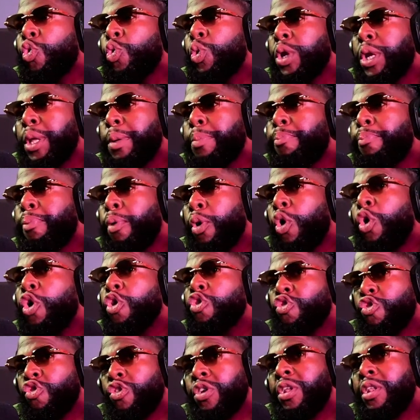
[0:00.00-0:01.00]
only
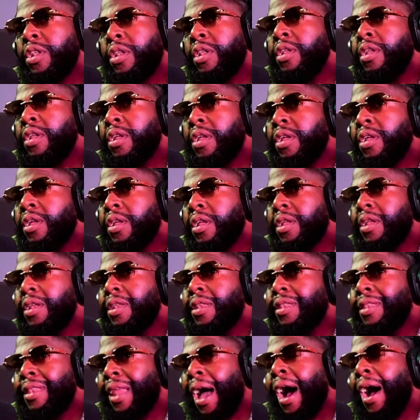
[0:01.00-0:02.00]
person
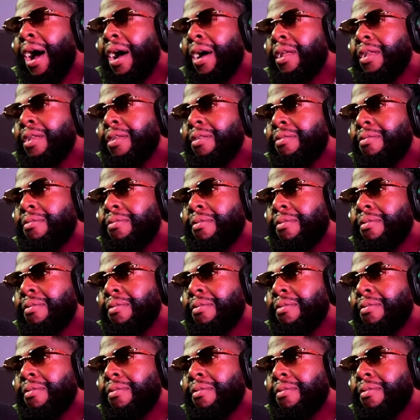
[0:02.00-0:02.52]
that